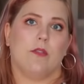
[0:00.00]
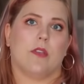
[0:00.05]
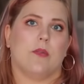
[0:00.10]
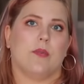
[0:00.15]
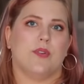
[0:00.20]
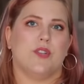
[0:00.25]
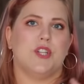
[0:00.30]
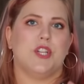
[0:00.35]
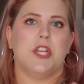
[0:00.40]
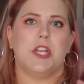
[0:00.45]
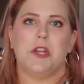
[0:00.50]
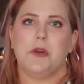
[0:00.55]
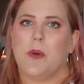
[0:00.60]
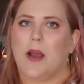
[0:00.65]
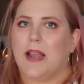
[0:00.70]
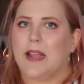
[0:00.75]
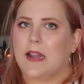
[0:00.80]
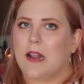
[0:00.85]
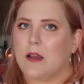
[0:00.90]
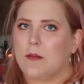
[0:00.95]
There were two
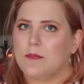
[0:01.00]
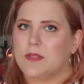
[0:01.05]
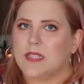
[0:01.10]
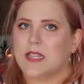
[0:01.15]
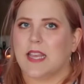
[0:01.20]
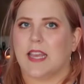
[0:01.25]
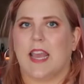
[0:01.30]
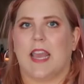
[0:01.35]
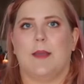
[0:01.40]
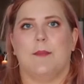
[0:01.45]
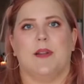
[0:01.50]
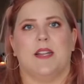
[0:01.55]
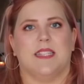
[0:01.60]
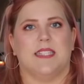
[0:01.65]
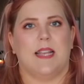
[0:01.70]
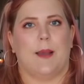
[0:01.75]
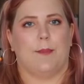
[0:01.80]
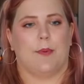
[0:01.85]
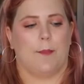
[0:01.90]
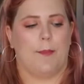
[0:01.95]
items that came in a
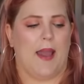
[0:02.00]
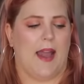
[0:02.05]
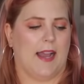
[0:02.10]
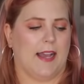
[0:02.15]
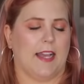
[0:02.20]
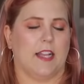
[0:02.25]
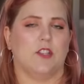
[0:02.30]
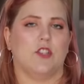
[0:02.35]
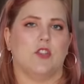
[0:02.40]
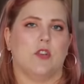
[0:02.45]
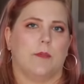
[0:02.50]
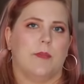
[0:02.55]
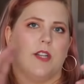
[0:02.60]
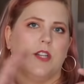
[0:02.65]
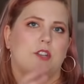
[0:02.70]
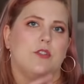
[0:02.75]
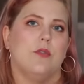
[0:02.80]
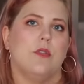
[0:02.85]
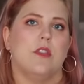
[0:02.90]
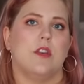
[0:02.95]
separate package, so I'm
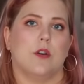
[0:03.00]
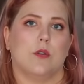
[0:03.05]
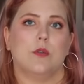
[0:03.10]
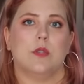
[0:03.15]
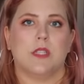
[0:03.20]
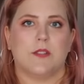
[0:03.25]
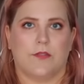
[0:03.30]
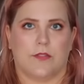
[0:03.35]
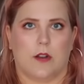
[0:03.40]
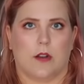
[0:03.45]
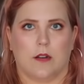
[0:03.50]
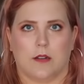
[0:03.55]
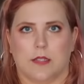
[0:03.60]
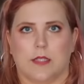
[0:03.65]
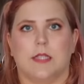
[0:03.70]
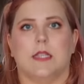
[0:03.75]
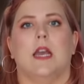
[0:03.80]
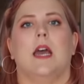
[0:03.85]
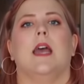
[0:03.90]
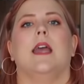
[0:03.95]
gonna do those
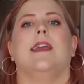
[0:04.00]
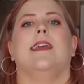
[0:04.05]
first,